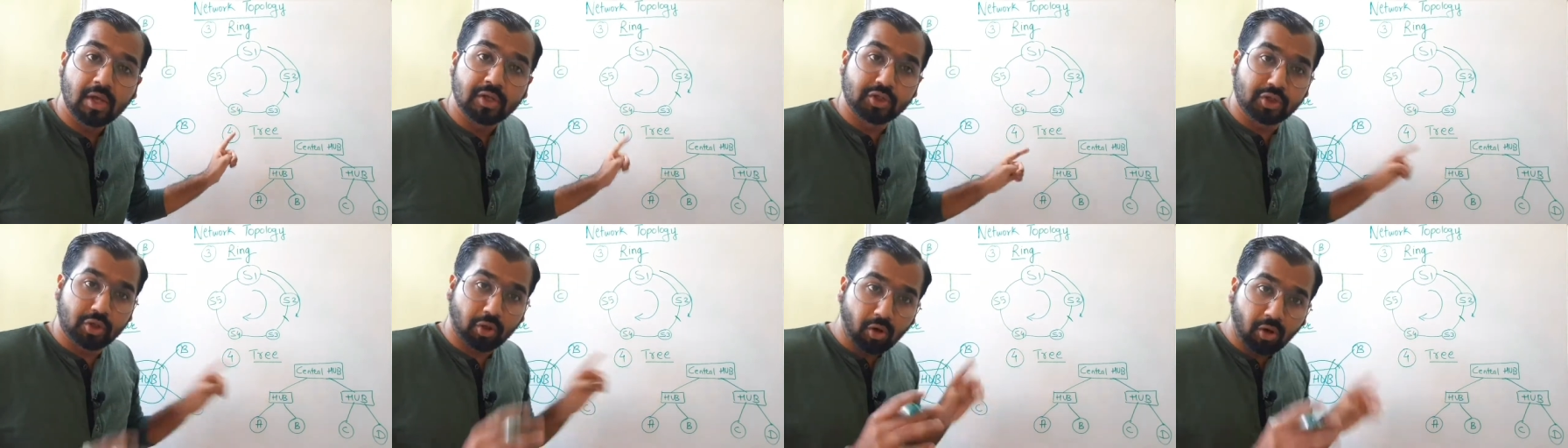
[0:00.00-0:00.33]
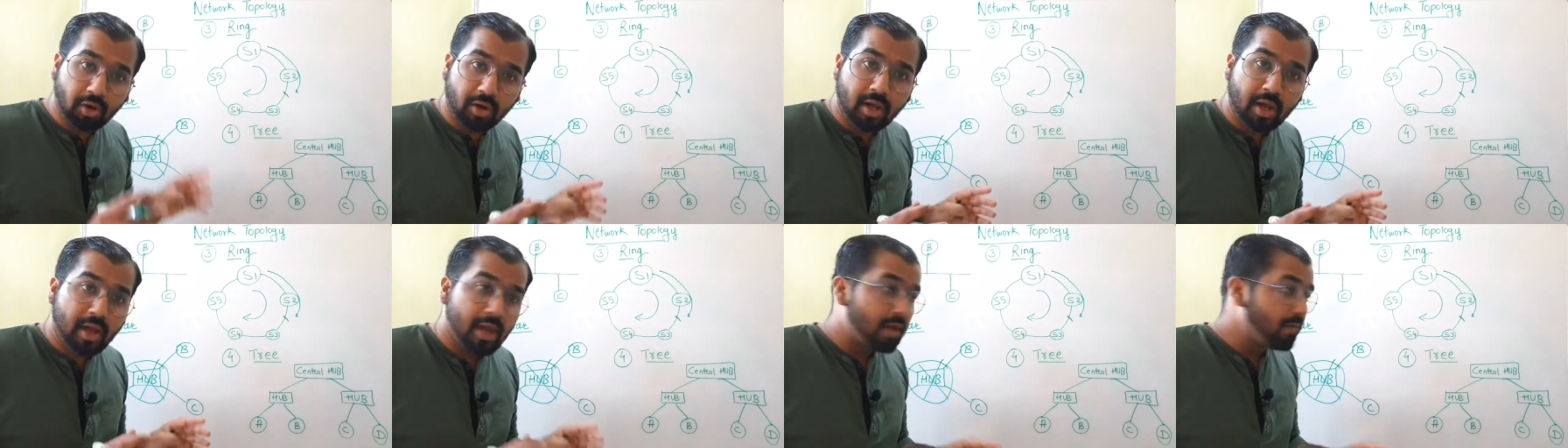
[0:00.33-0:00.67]

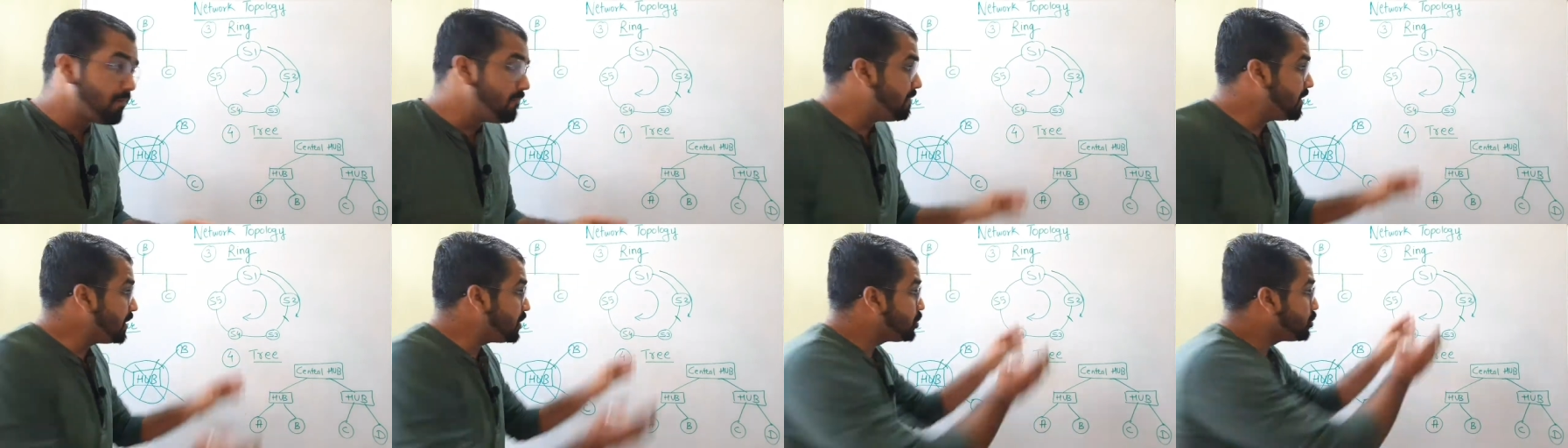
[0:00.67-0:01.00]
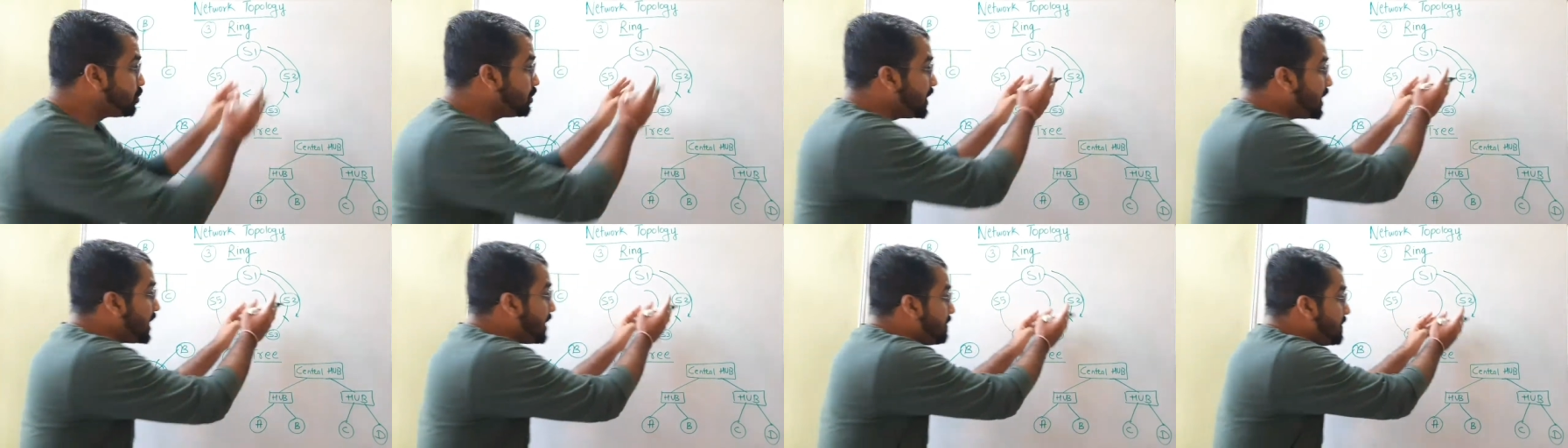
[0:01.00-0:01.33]
So we
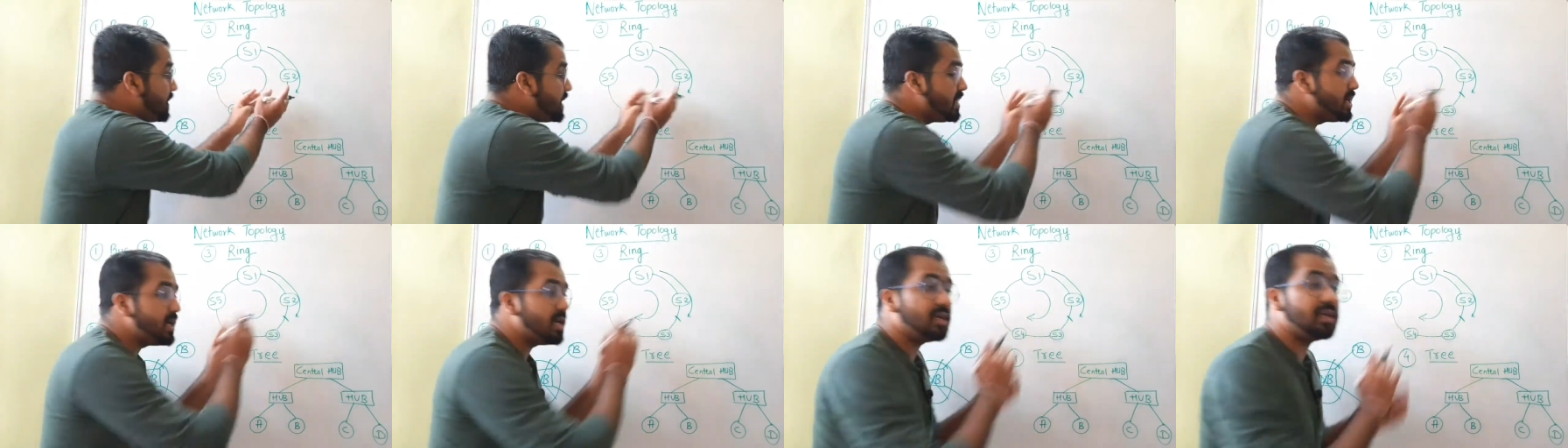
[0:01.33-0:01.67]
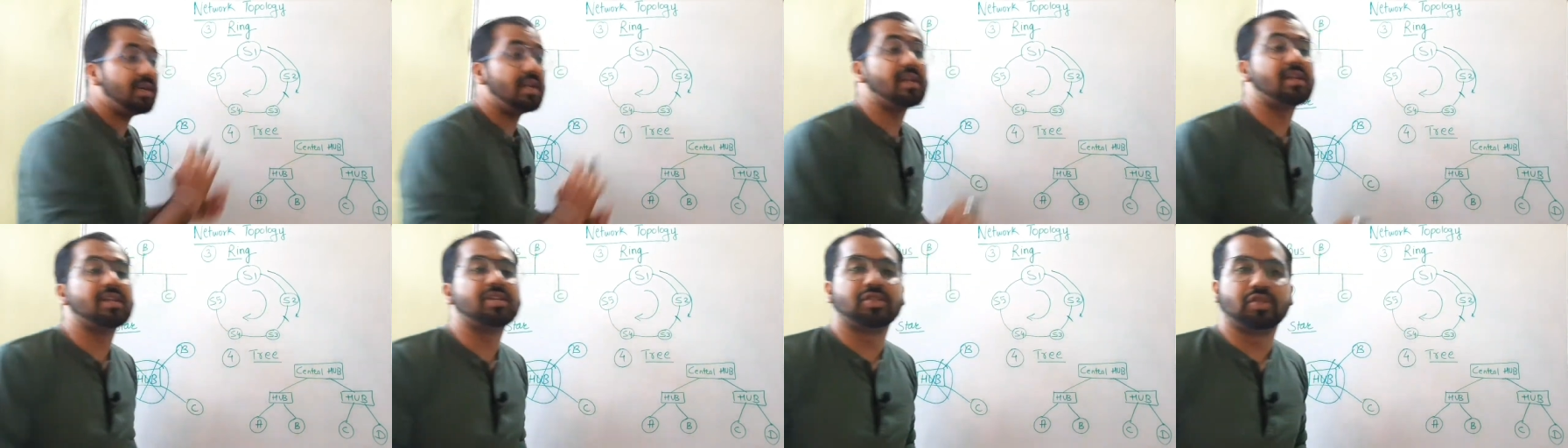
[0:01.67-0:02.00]
should
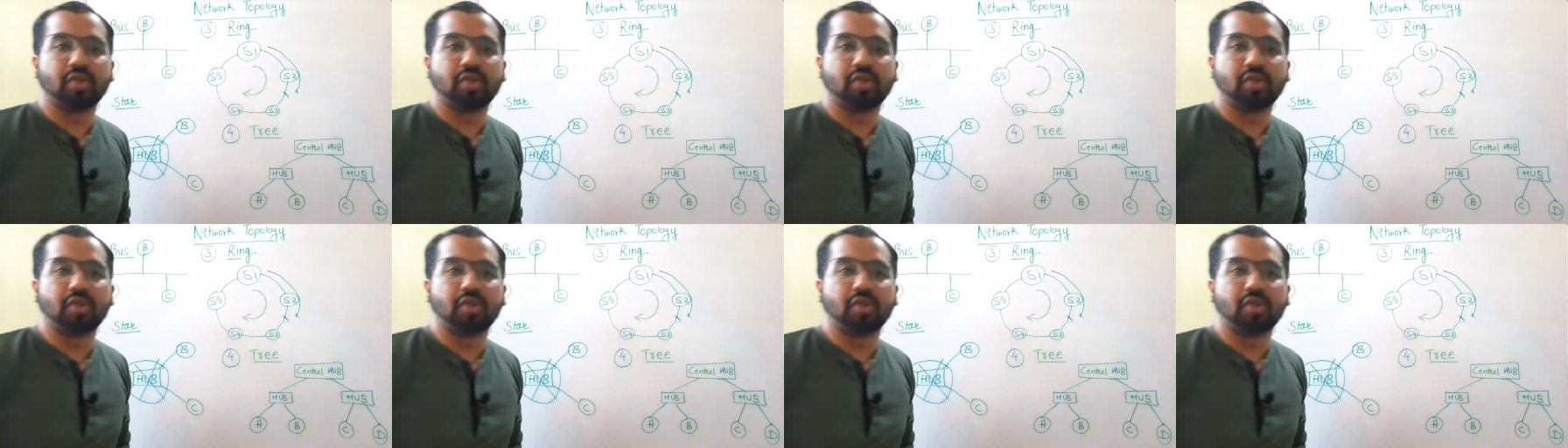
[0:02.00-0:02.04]
immediately